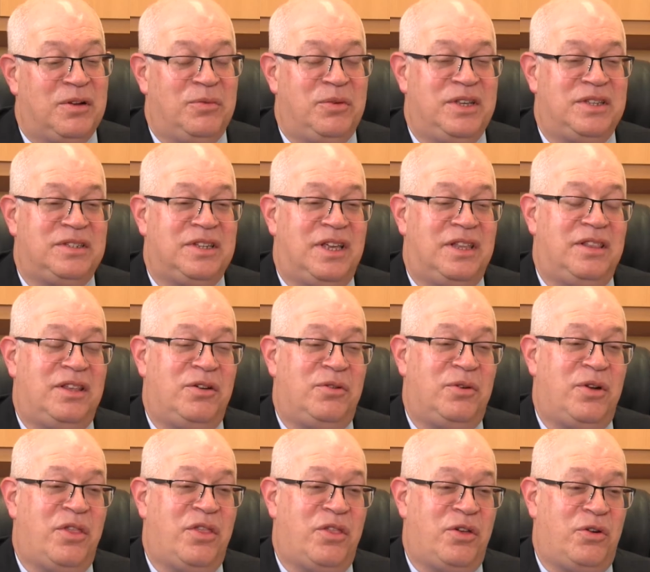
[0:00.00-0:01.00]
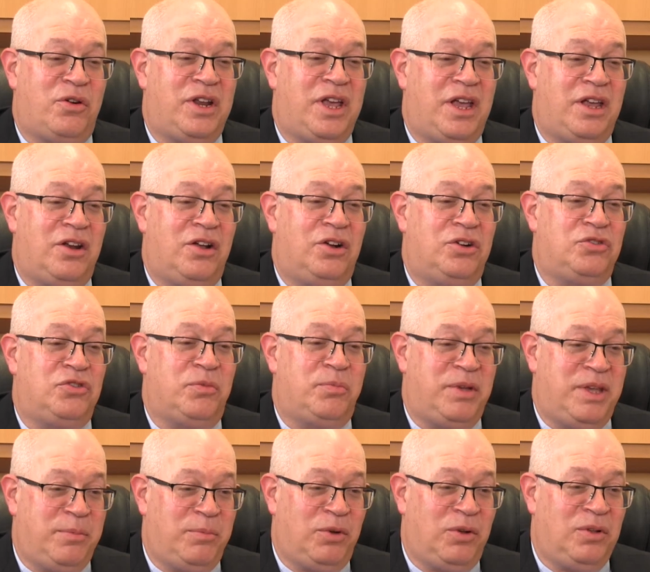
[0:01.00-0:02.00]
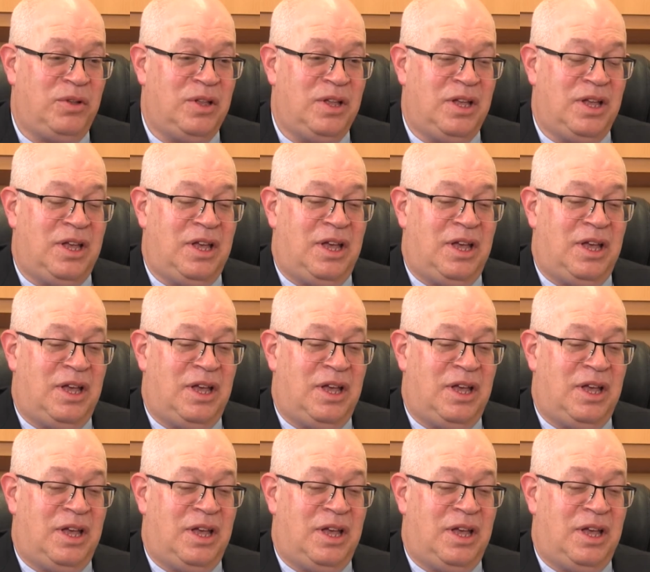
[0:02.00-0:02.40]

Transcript: we said there were 3,800 people.